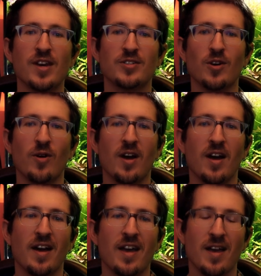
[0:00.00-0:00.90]
So
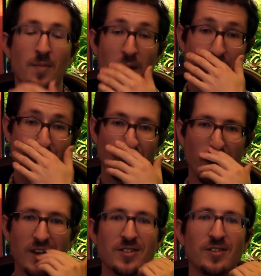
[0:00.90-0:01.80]
it might
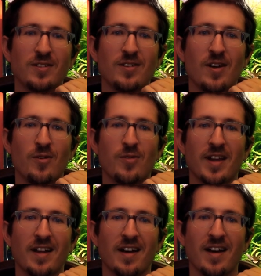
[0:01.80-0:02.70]
surprise you to know that